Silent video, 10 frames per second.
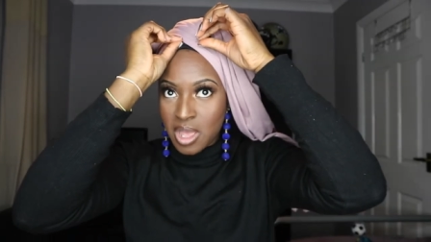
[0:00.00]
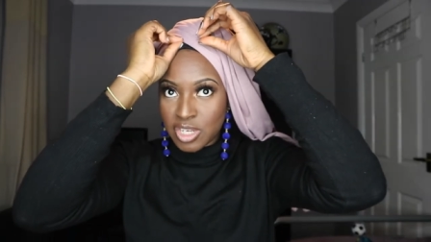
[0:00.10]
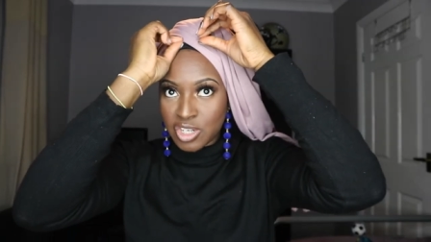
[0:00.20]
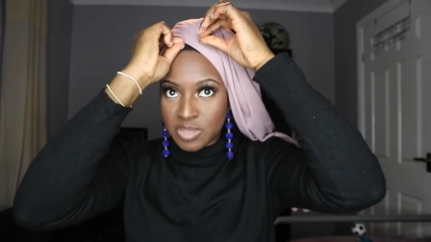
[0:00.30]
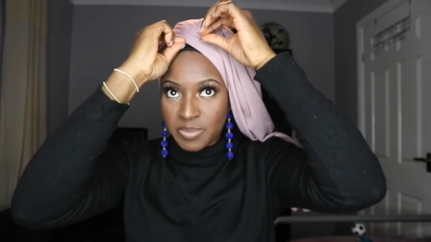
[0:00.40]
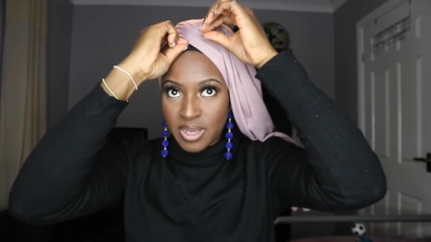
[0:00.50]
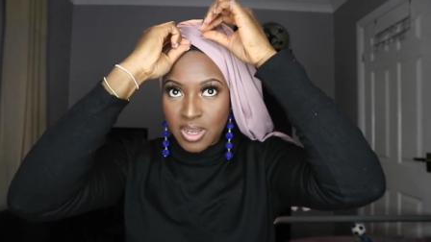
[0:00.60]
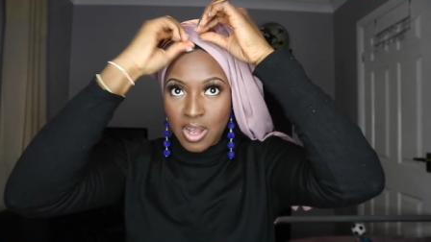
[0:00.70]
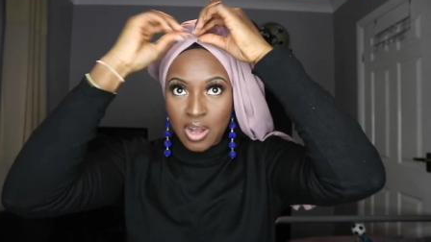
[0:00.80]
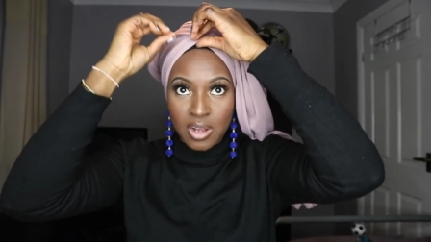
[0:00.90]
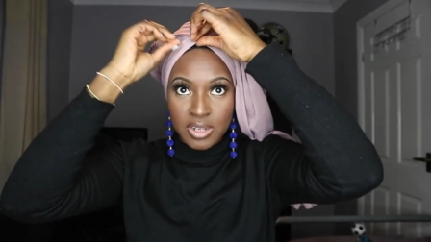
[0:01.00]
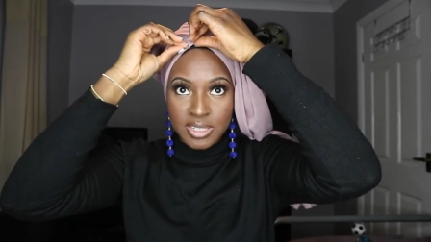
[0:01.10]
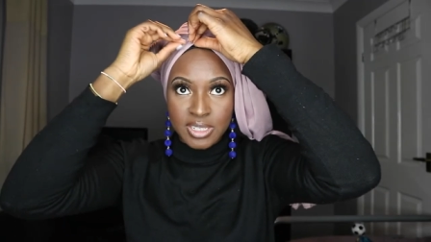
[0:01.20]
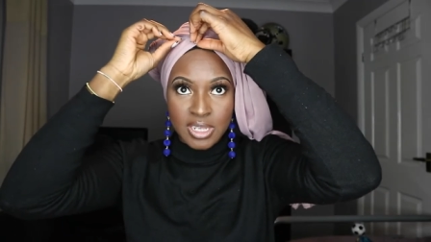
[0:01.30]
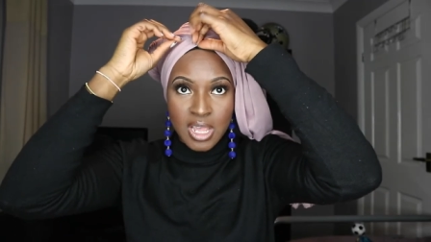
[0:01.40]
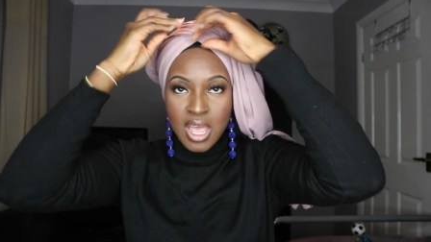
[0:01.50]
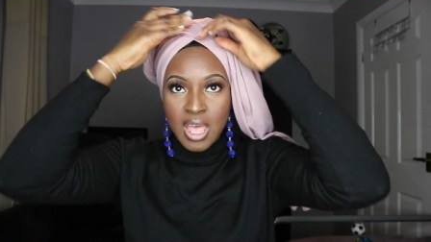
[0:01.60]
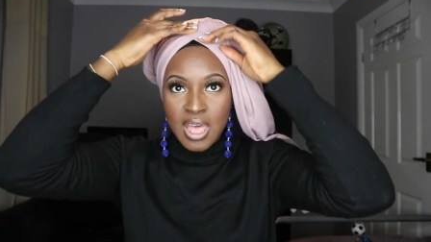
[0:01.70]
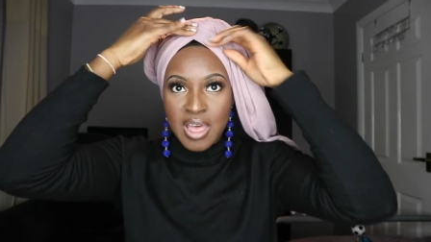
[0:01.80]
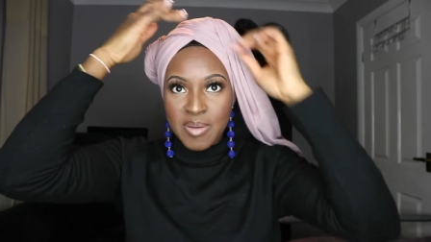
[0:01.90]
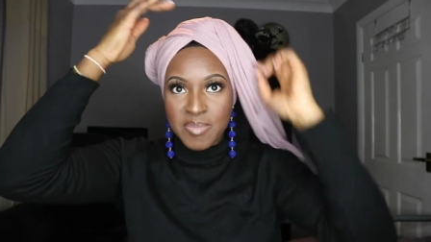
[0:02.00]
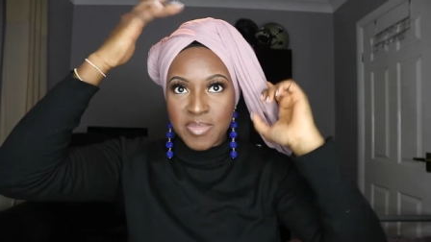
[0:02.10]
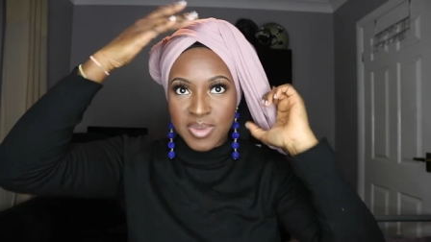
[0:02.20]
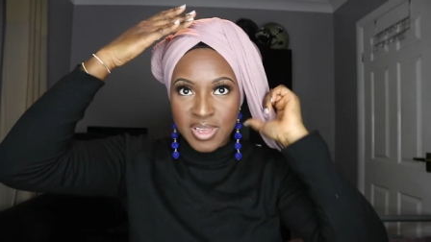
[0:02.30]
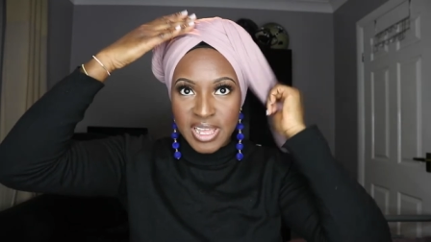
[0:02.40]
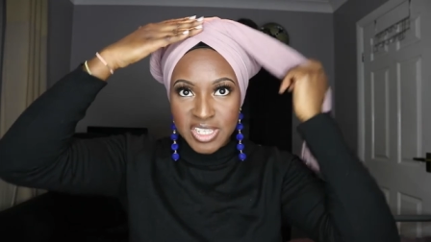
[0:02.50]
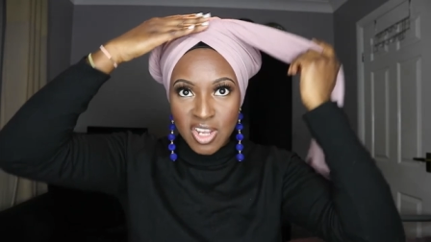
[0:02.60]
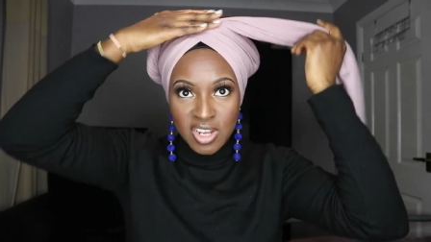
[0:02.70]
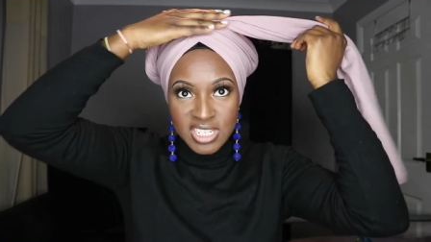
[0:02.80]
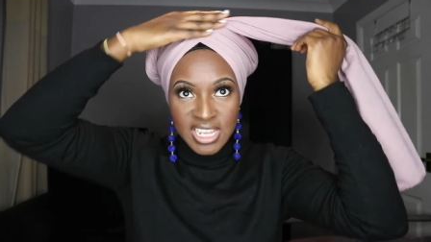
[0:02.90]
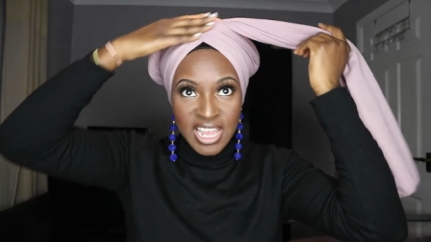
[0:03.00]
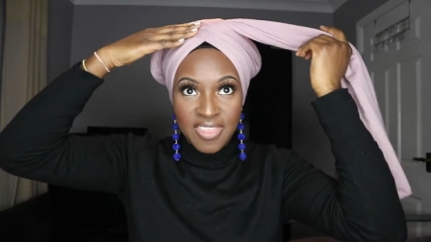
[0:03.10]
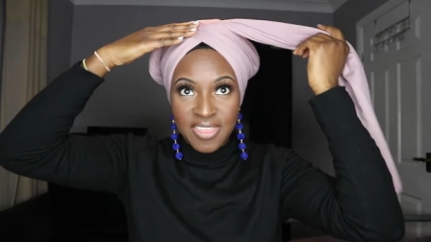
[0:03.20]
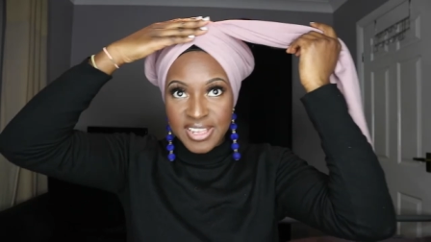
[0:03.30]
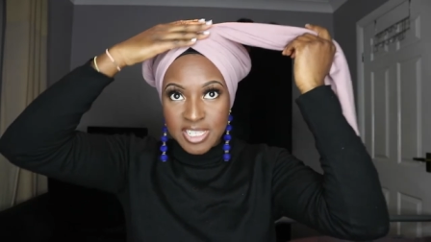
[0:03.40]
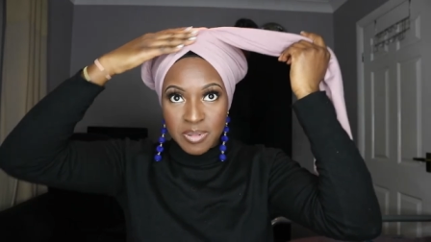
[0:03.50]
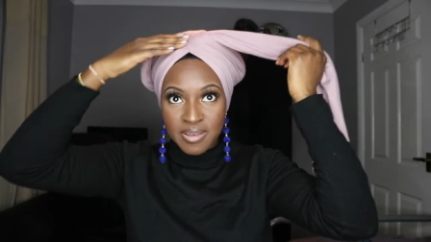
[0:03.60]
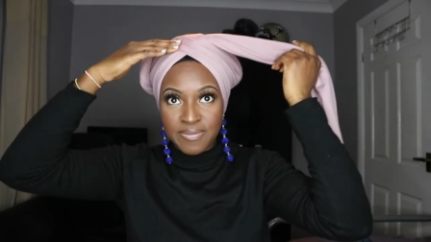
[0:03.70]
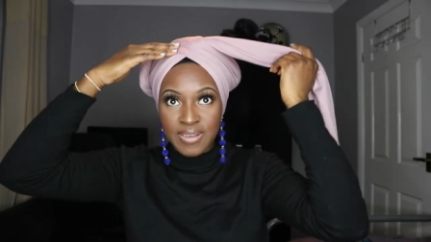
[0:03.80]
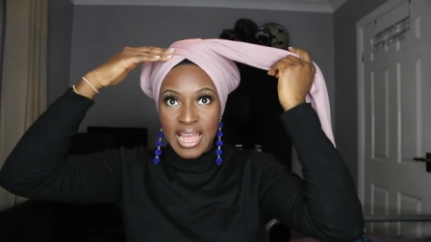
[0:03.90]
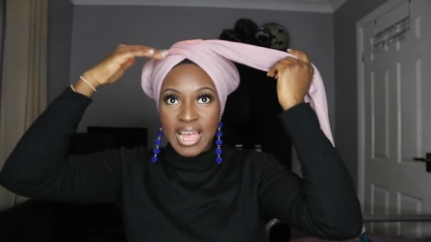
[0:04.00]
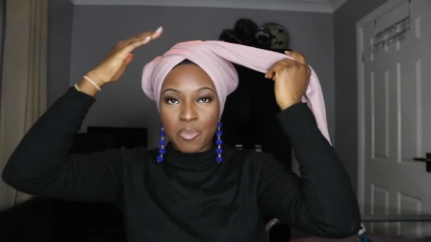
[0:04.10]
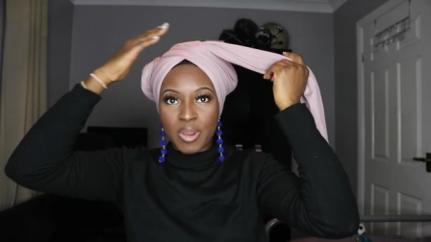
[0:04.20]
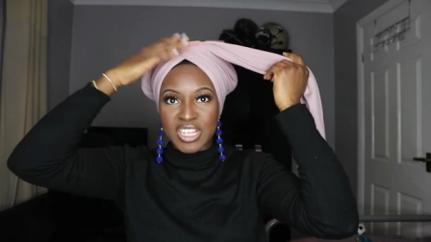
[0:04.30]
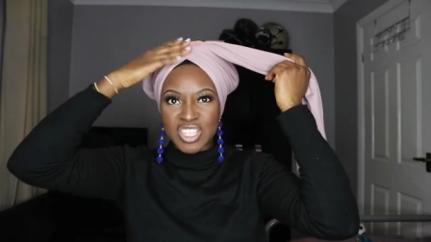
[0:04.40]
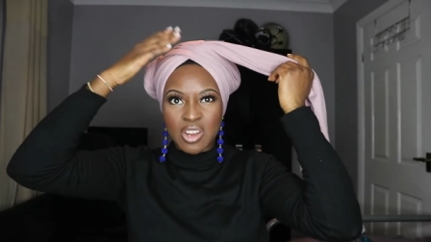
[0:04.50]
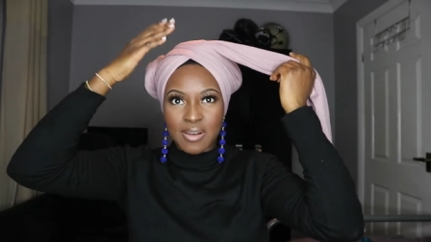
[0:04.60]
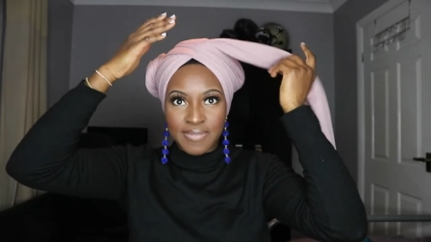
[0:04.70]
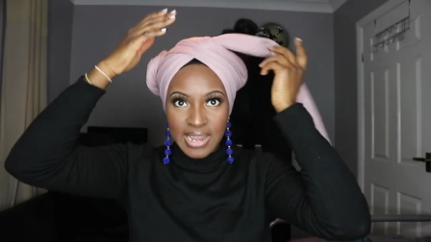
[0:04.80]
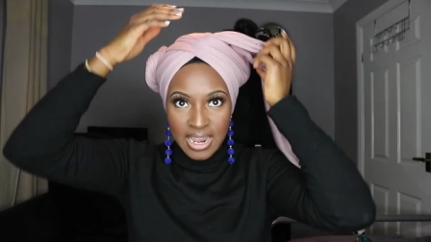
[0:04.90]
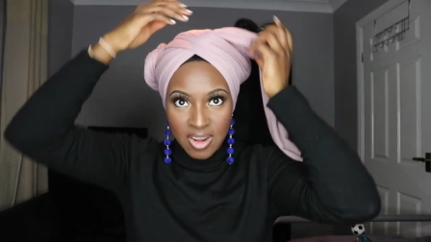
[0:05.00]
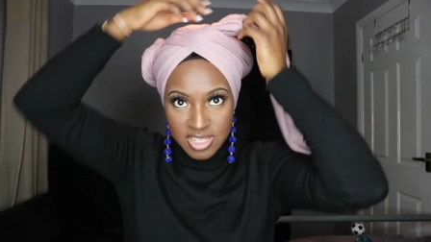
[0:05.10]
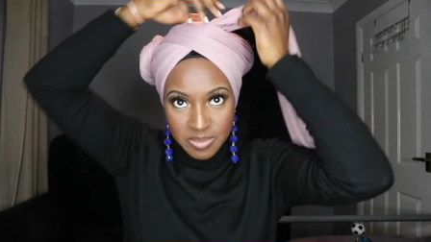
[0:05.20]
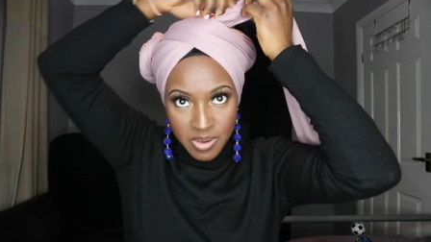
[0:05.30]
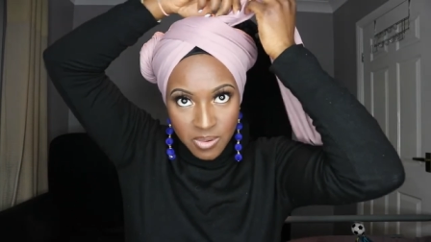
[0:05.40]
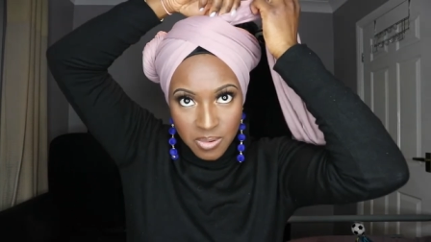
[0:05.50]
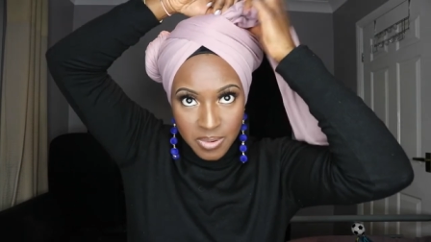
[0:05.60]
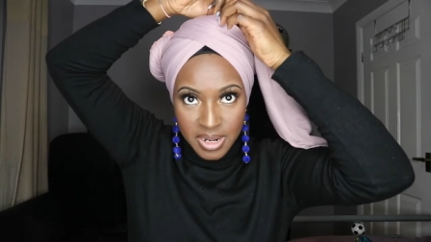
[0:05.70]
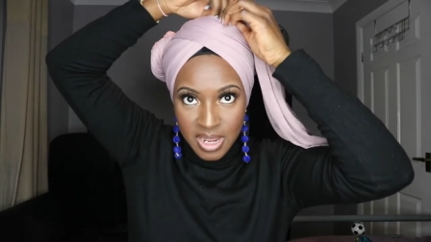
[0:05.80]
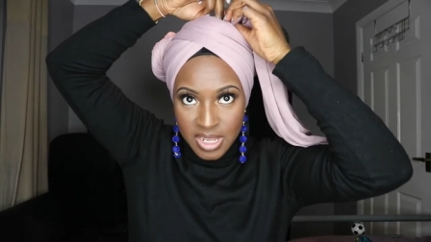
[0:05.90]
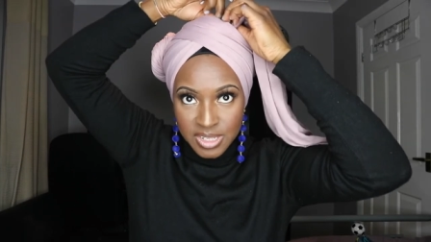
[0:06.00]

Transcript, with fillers: just because it's hard to get this bit flat, and when it's not flat it looks a bit awkward.